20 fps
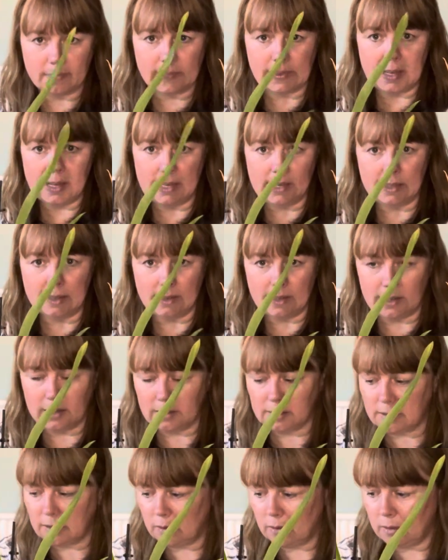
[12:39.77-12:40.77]
anything,
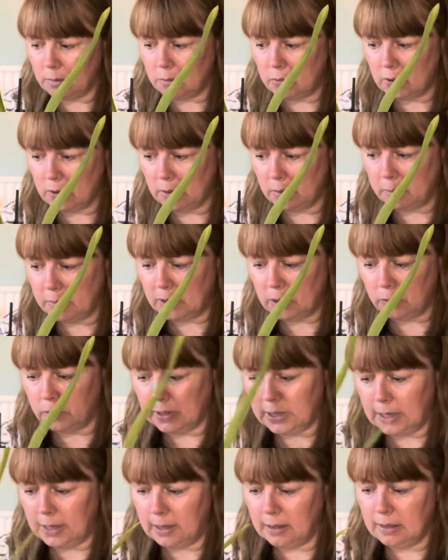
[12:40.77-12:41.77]
so I'm sure it'll be
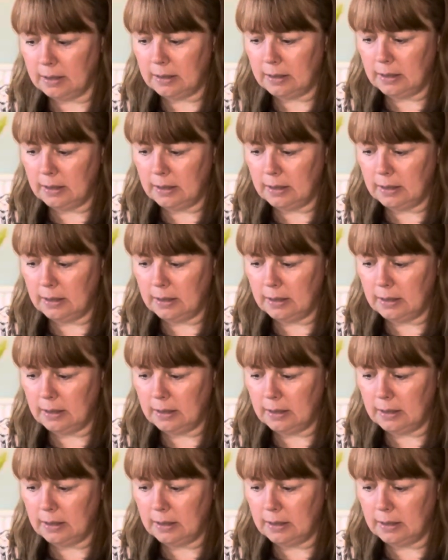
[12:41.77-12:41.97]
okay.